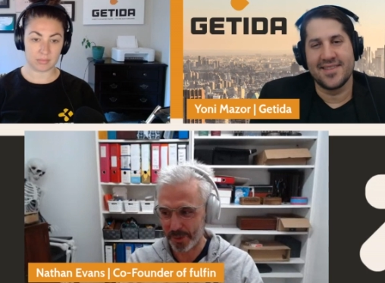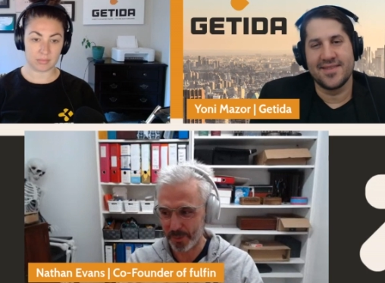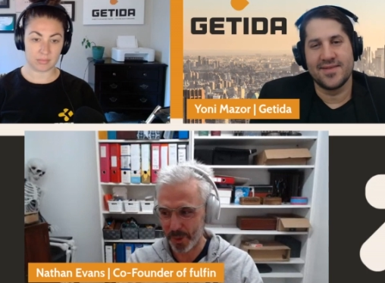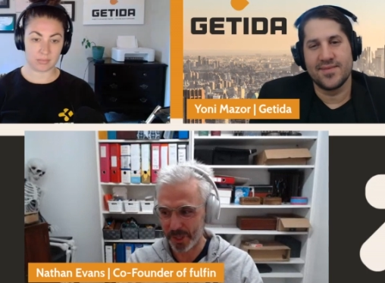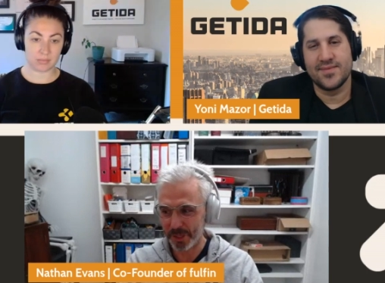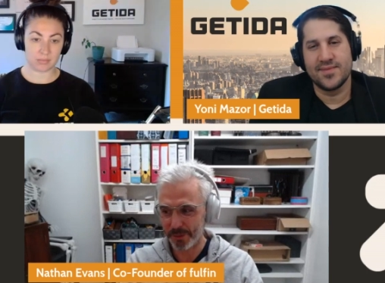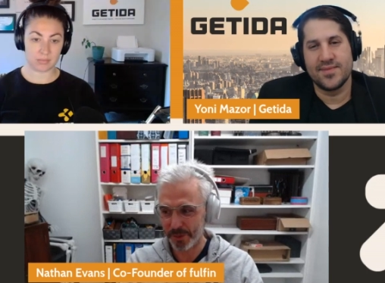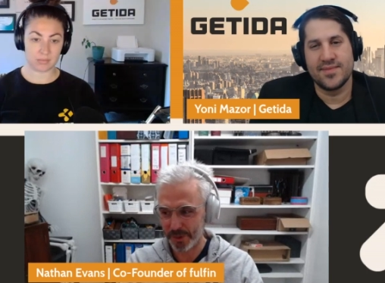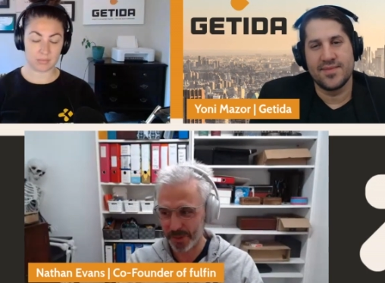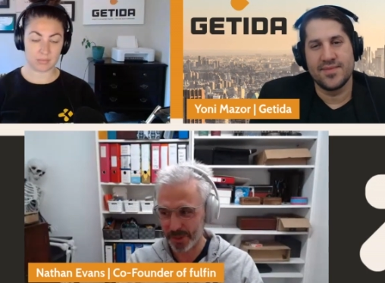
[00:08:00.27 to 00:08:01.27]
Speaker 1: and
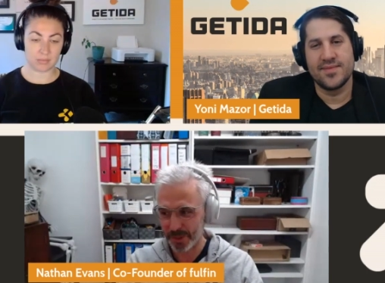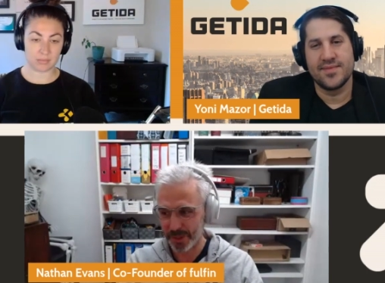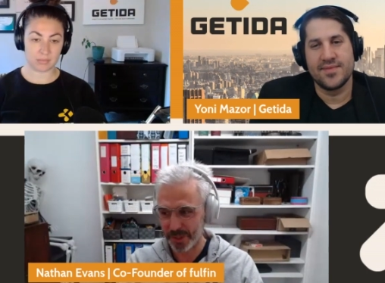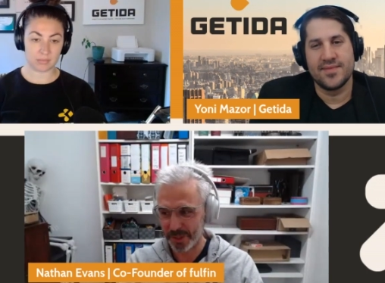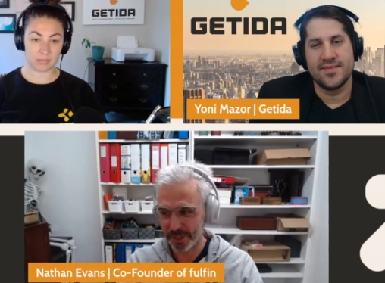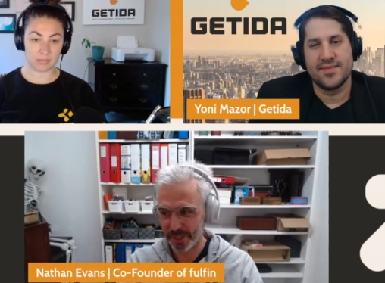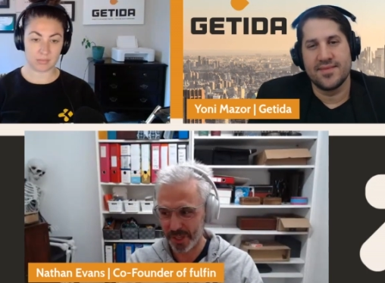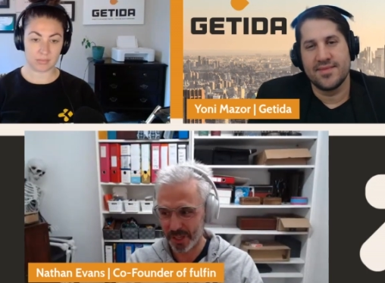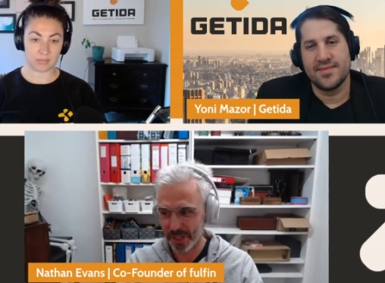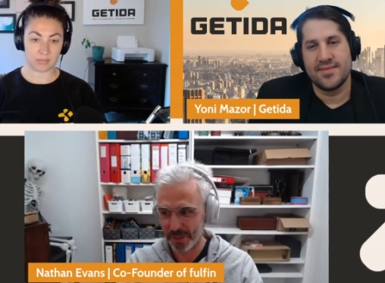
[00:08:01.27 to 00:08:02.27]
wonderful
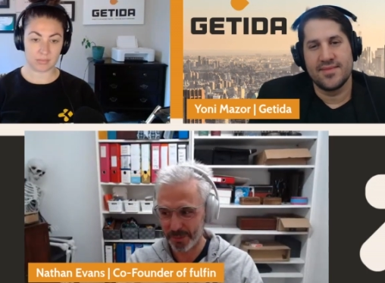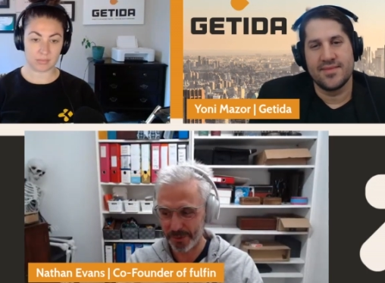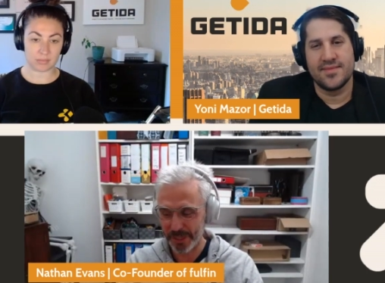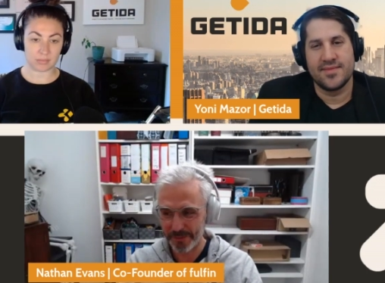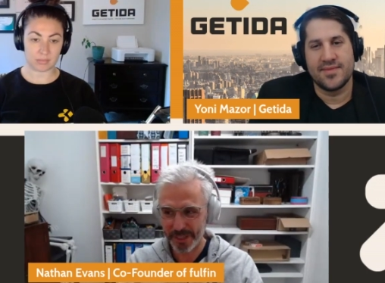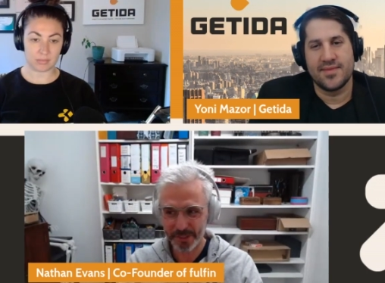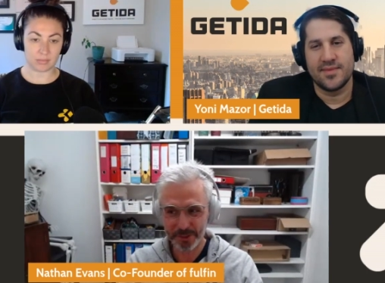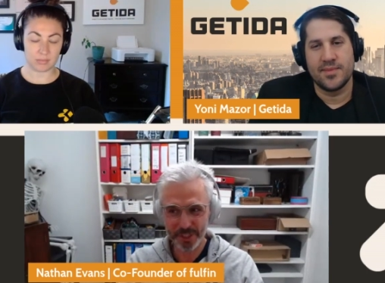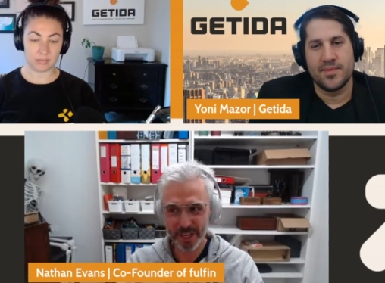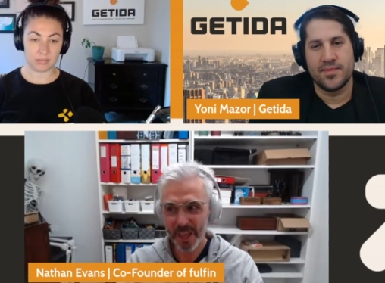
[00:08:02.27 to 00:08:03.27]
uh, marine
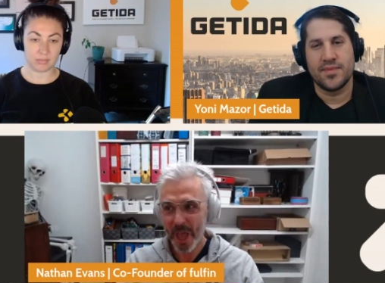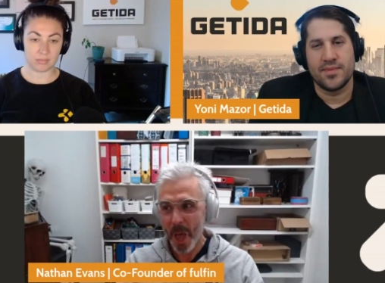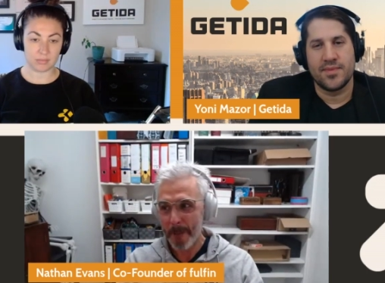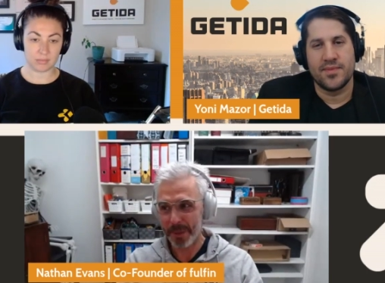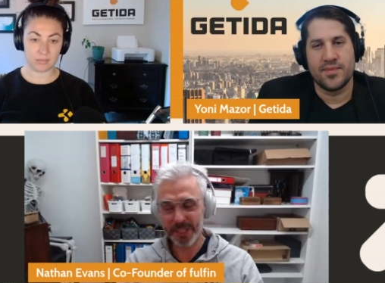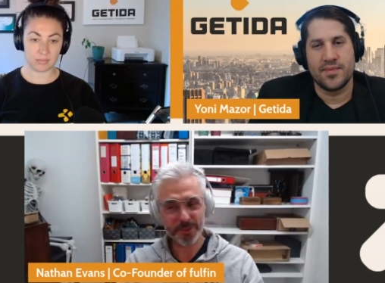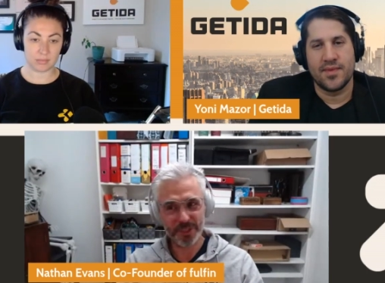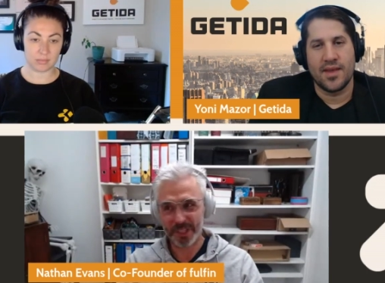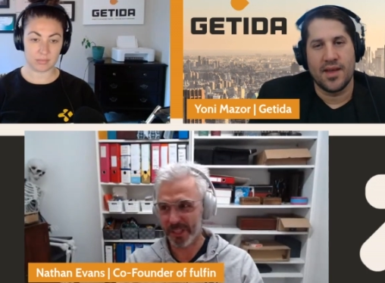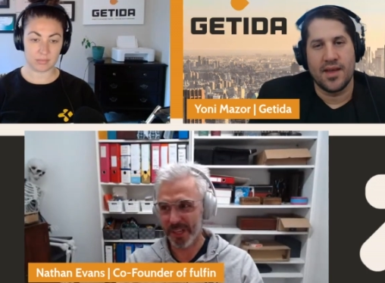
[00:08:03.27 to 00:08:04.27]
vehicles there, but this
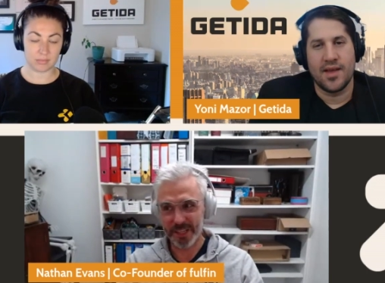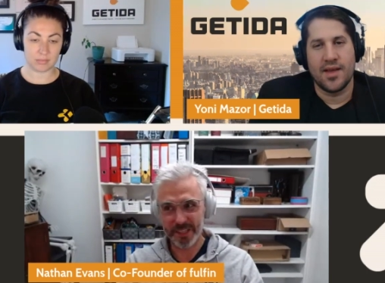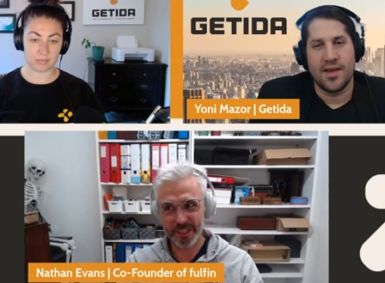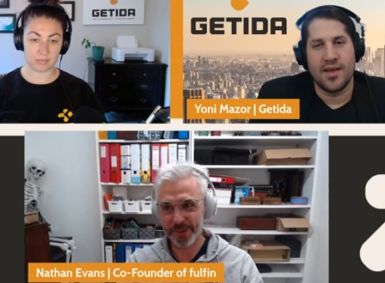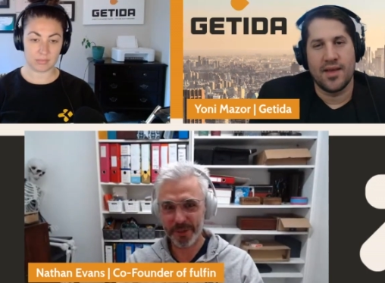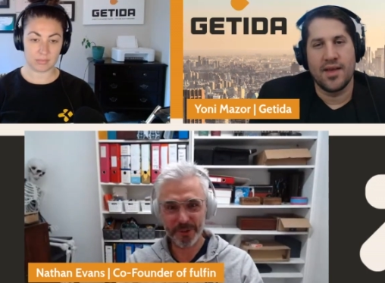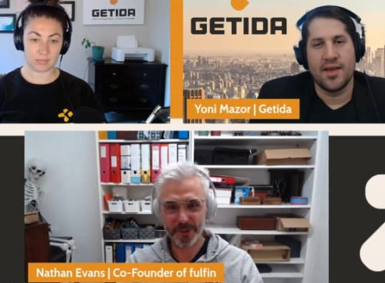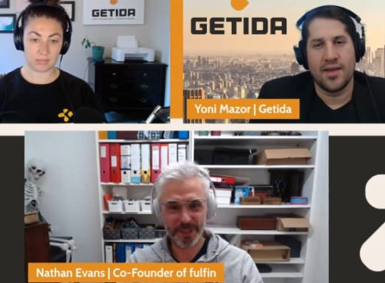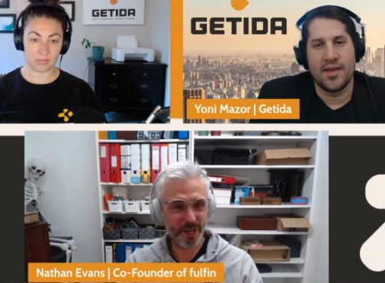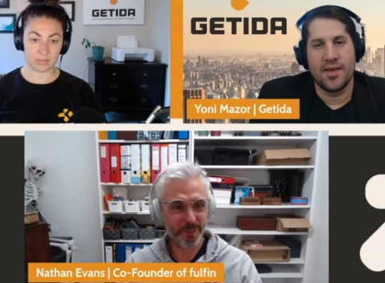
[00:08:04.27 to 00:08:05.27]
was like a, a little
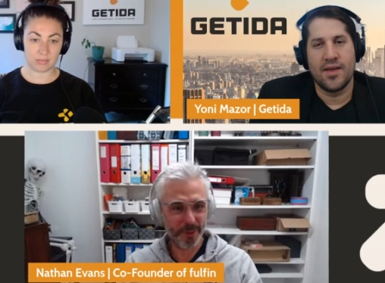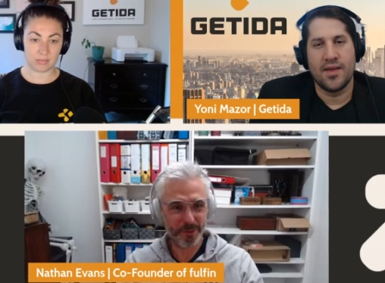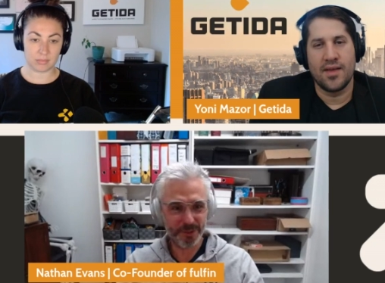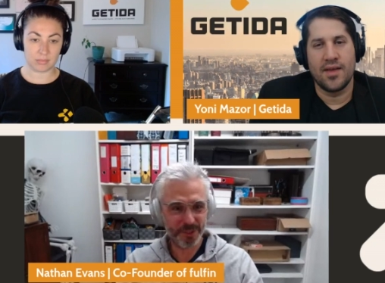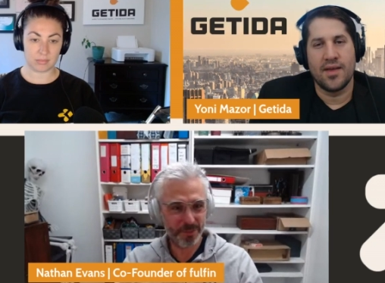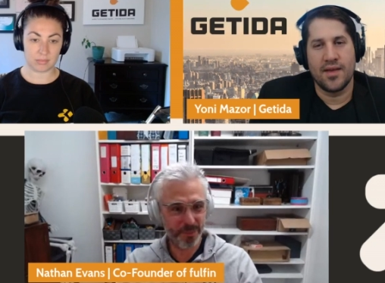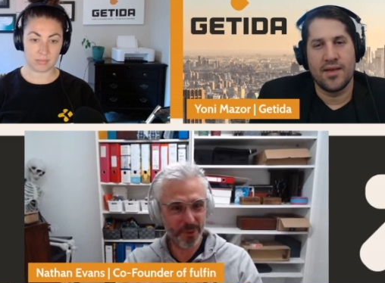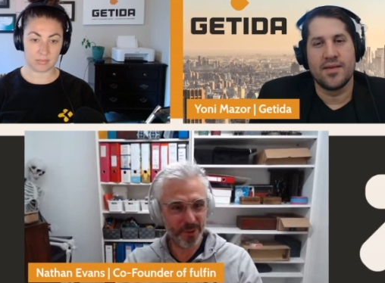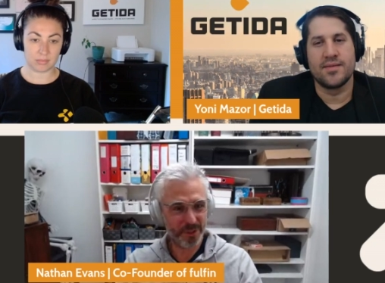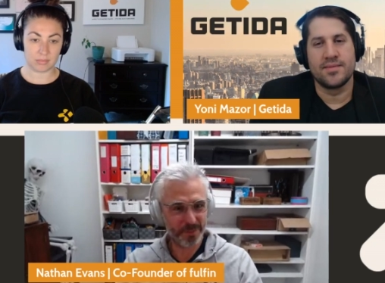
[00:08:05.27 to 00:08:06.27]
little canal boat
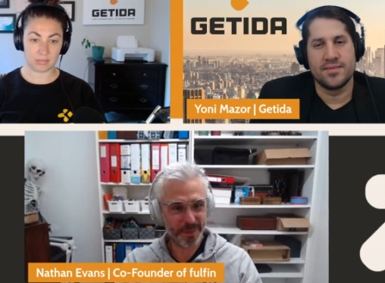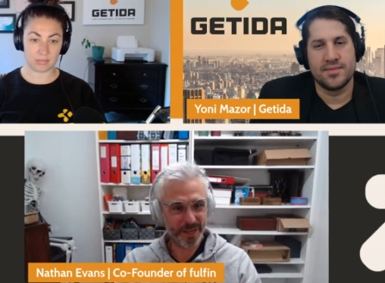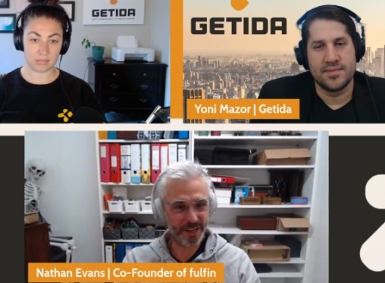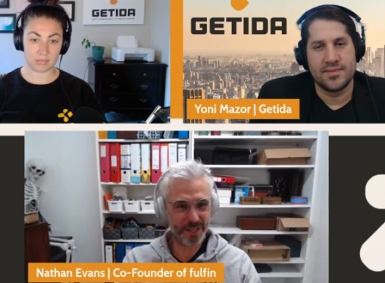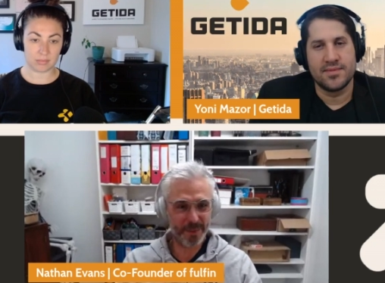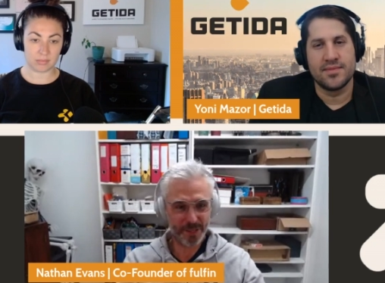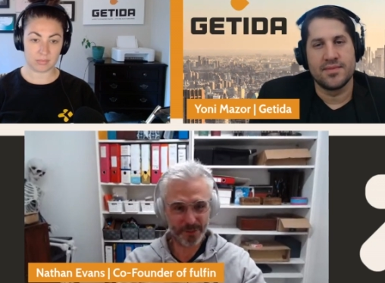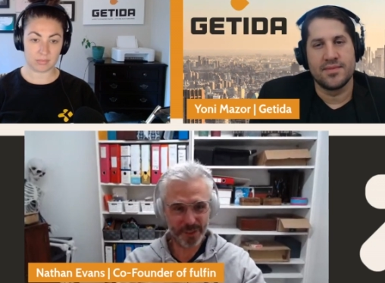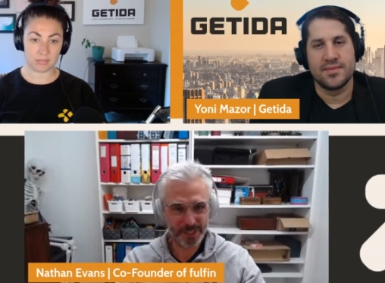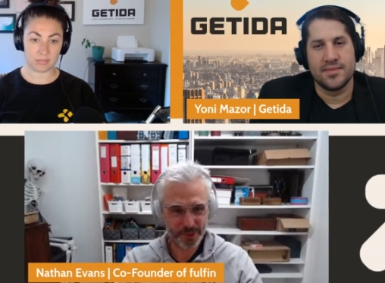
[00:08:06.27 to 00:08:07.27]
moored behind the back
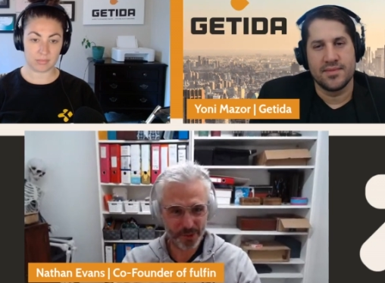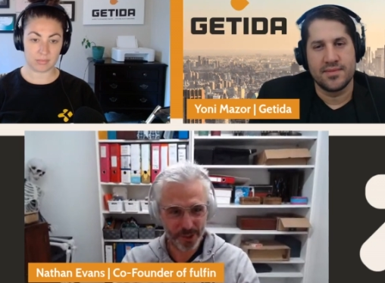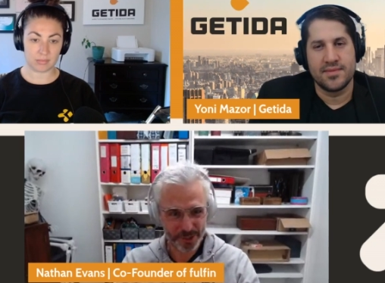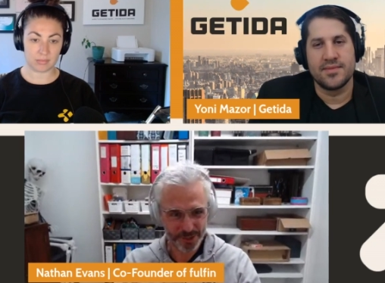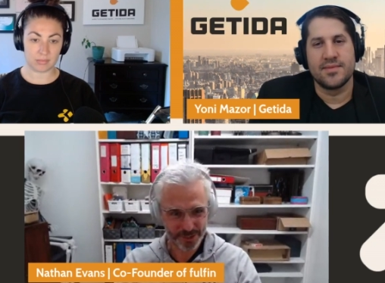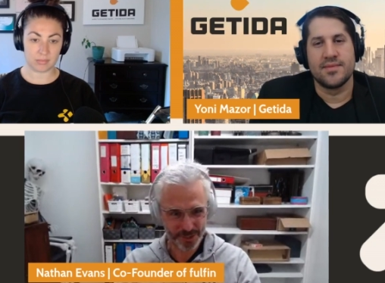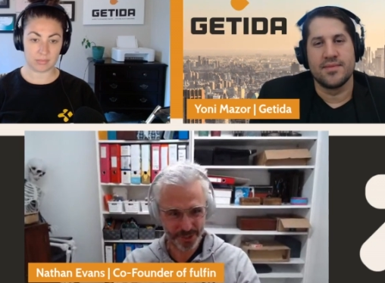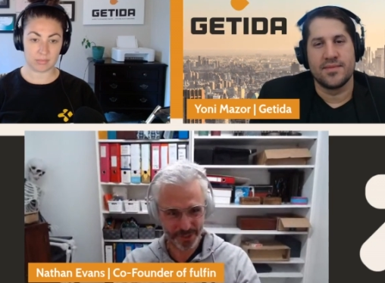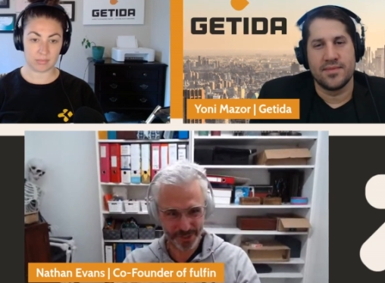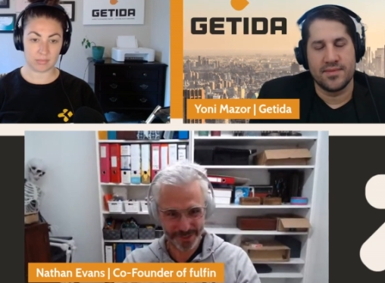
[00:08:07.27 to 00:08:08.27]
of King's Cross.
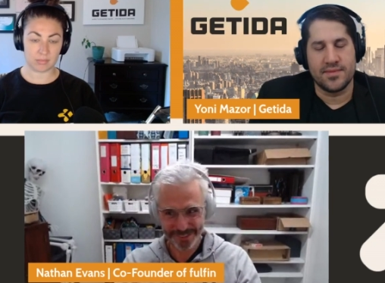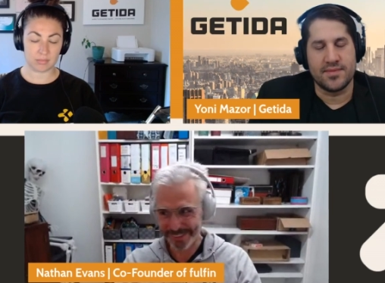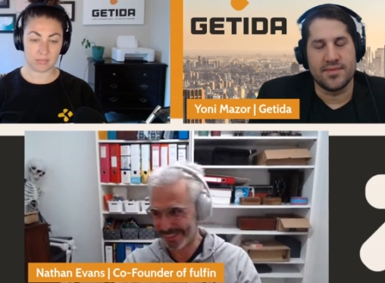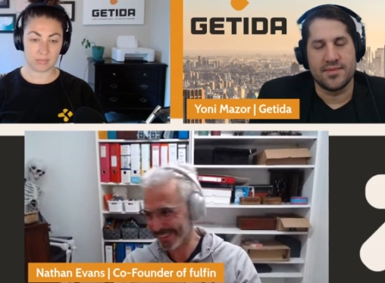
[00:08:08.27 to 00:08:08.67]
Uh,